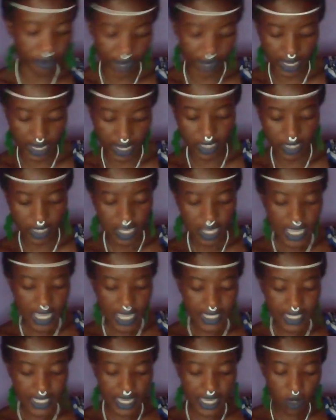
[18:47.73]
were red,
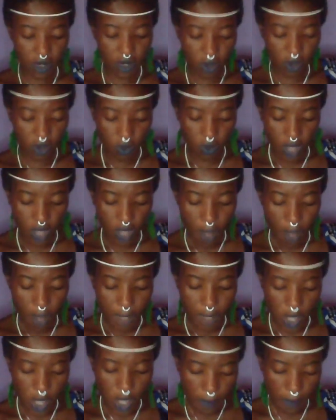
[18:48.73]
yellow,
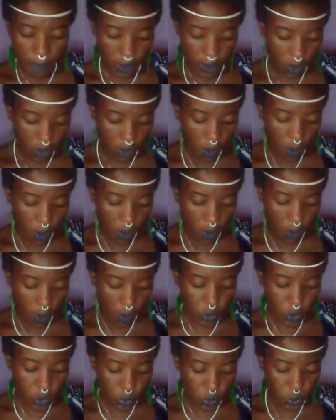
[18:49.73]
purple,
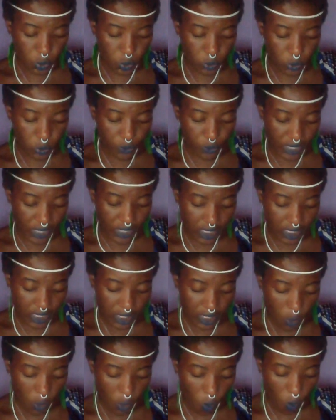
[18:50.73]
blue,
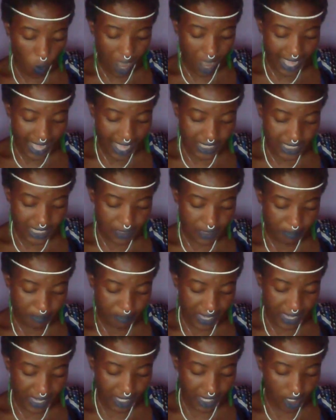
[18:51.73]
green, white,
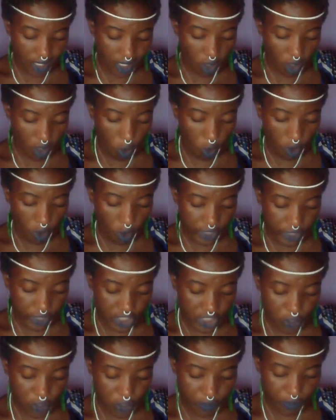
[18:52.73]
pink,
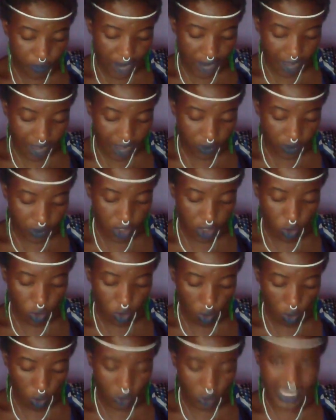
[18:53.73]
orange, brown,
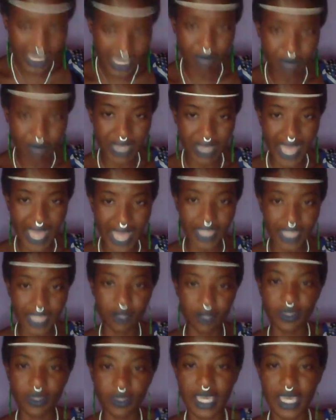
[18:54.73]
gold, and
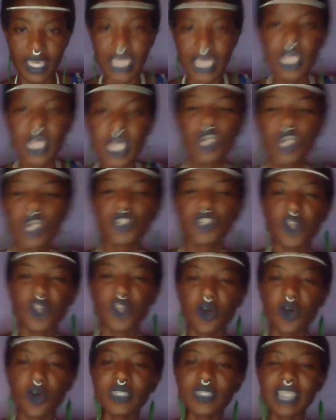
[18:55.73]
black. Okay,
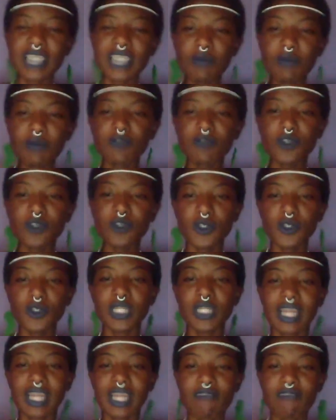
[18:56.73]
so some of you
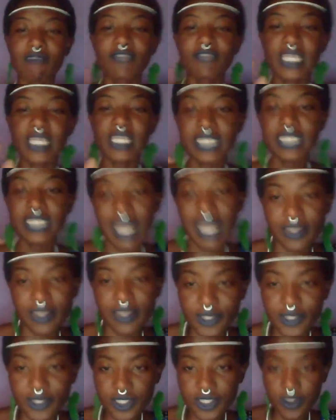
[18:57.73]
could love these
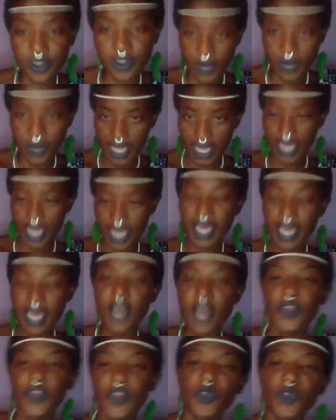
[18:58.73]
colors. Okay,
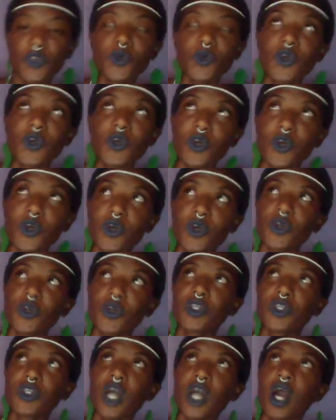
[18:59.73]
you
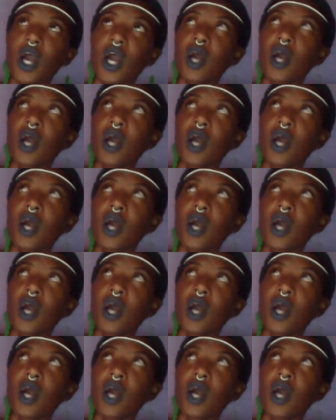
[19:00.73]
could